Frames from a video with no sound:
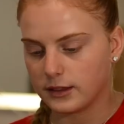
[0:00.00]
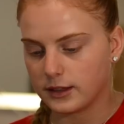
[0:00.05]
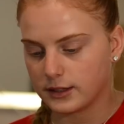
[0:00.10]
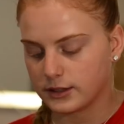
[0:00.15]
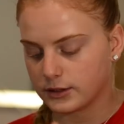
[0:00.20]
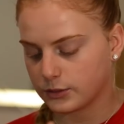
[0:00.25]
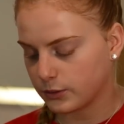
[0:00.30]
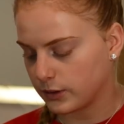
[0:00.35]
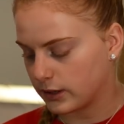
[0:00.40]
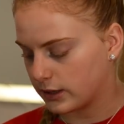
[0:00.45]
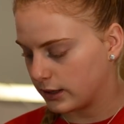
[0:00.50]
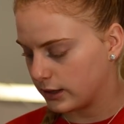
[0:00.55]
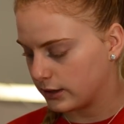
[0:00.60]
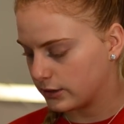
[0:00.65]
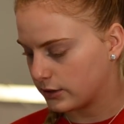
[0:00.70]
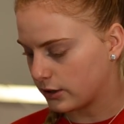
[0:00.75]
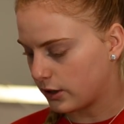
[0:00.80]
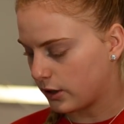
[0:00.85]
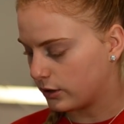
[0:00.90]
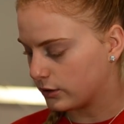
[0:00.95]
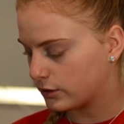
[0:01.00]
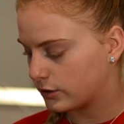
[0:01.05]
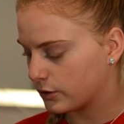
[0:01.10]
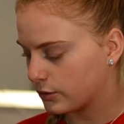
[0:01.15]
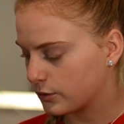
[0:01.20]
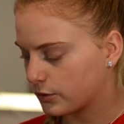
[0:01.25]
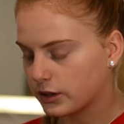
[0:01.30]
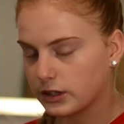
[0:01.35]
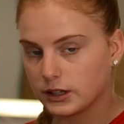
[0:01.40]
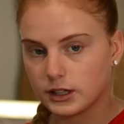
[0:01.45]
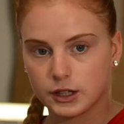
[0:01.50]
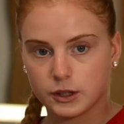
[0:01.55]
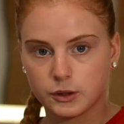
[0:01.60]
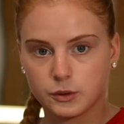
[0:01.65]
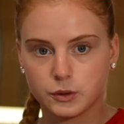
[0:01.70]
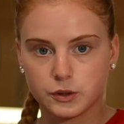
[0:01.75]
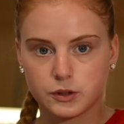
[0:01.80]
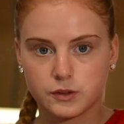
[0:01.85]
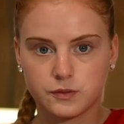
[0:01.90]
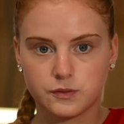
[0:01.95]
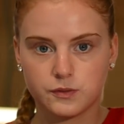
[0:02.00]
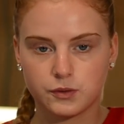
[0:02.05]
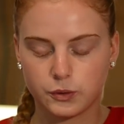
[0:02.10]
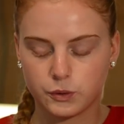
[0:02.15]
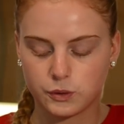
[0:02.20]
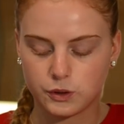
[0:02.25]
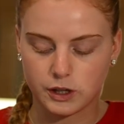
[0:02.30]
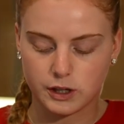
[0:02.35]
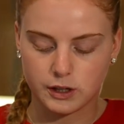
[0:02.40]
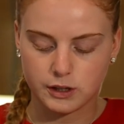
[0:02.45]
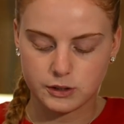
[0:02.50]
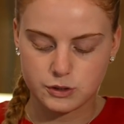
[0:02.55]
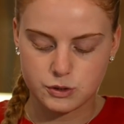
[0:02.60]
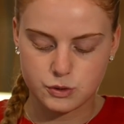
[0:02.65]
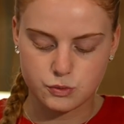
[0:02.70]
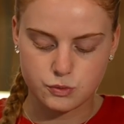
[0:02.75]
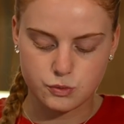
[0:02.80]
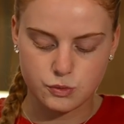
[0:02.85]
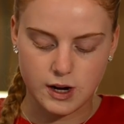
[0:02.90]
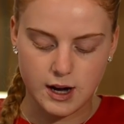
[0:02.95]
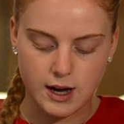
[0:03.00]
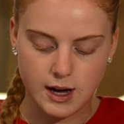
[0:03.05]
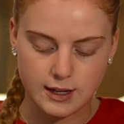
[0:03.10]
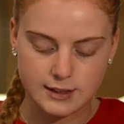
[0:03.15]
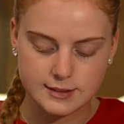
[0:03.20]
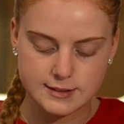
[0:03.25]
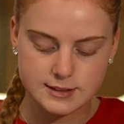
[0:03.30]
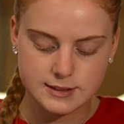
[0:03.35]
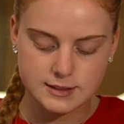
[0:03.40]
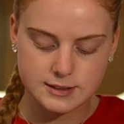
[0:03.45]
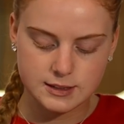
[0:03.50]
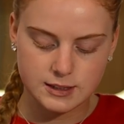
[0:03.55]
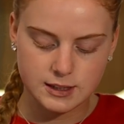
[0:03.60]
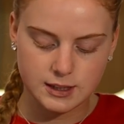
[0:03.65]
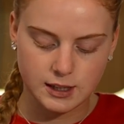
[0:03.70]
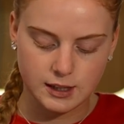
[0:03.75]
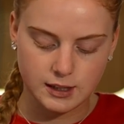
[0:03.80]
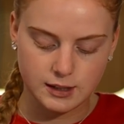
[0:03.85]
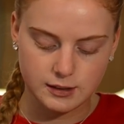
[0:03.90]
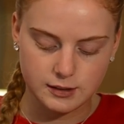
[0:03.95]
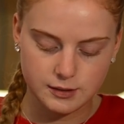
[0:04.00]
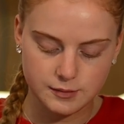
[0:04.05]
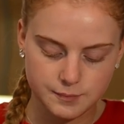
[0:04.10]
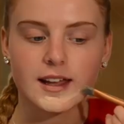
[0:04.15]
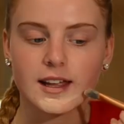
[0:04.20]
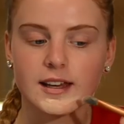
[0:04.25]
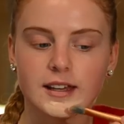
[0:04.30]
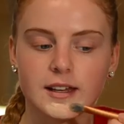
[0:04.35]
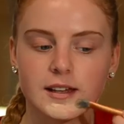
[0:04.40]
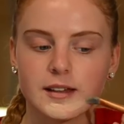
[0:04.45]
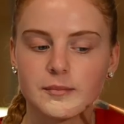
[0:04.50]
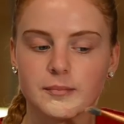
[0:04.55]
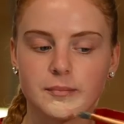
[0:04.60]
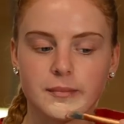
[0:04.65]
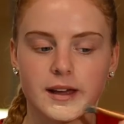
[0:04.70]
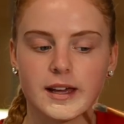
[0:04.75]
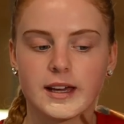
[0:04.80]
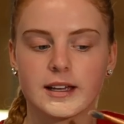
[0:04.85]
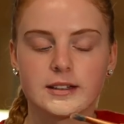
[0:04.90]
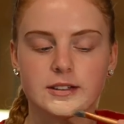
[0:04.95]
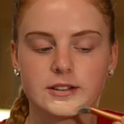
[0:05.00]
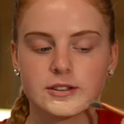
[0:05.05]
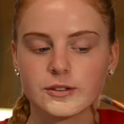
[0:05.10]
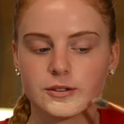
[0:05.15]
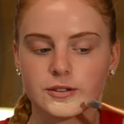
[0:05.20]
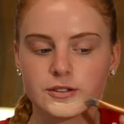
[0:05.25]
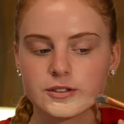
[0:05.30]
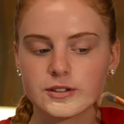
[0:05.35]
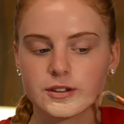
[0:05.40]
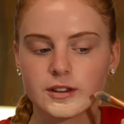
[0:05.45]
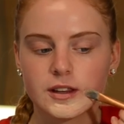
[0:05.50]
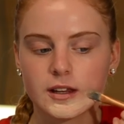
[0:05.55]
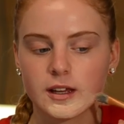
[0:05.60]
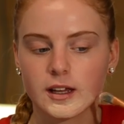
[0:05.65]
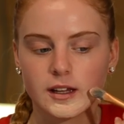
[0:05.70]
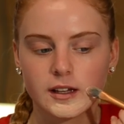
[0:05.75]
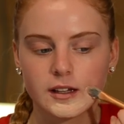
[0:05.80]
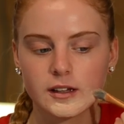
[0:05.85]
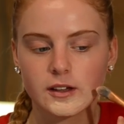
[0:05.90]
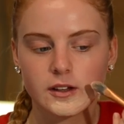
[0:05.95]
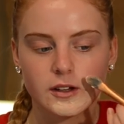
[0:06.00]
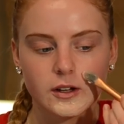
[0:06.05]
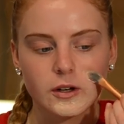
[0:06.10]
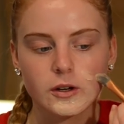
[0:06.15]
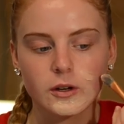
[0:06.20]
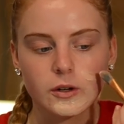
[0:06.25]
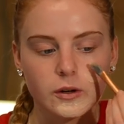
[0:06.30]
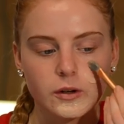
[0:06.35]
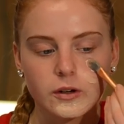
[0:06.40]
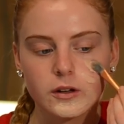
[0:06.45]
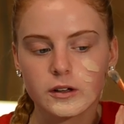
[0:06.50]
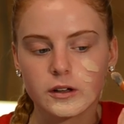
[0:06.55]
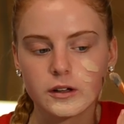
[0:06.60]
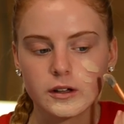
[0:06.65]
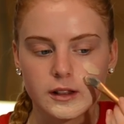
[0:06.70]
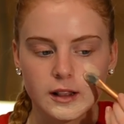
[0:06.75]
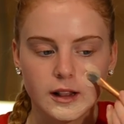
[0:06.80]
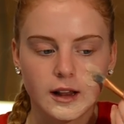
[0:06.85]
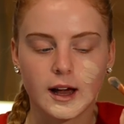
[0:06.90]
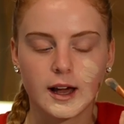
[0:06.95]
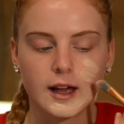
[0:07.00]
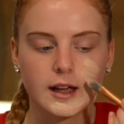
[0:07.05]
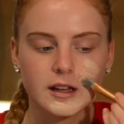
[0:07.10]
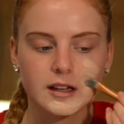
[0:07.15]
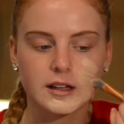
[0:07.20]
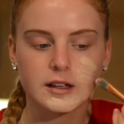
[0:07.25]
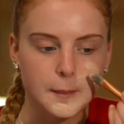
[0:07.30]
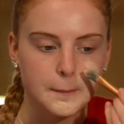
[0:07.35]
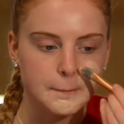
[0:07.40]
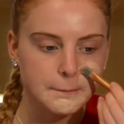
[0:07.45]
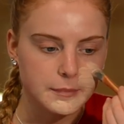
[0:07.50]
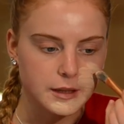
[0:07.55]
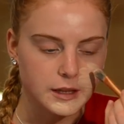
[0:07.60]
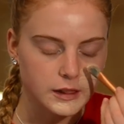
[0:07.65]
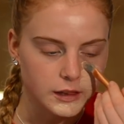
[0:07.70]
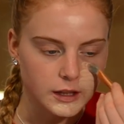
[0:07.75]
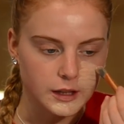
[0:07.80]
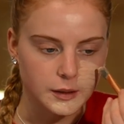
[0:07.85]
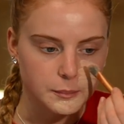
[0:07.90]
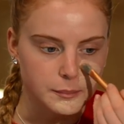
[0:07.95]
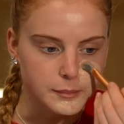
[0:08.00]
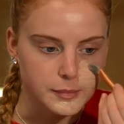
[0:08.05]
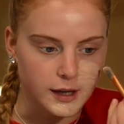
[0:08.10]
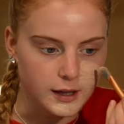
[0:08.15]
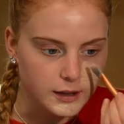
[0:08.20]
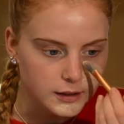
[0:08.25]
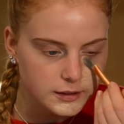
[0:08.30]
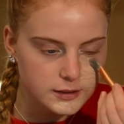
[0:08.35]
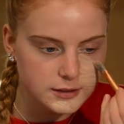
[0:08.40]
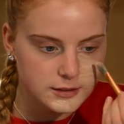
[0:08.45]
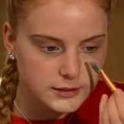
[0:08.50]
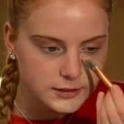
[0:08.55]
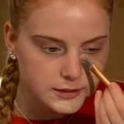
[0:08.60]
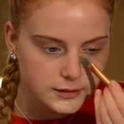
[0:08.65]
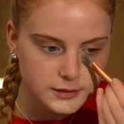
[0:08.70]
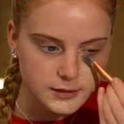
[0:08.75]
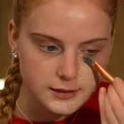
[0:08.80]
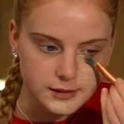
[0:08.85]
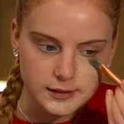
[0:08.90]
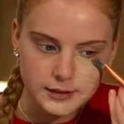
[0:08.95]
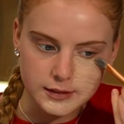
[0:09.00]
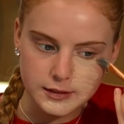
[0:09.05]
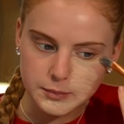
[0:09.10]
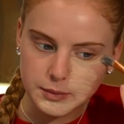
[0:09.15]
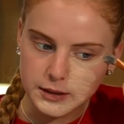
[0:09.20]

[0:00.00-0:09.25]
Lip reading: This one is also really good for dry skin, and it makes your skin look like a million bucks just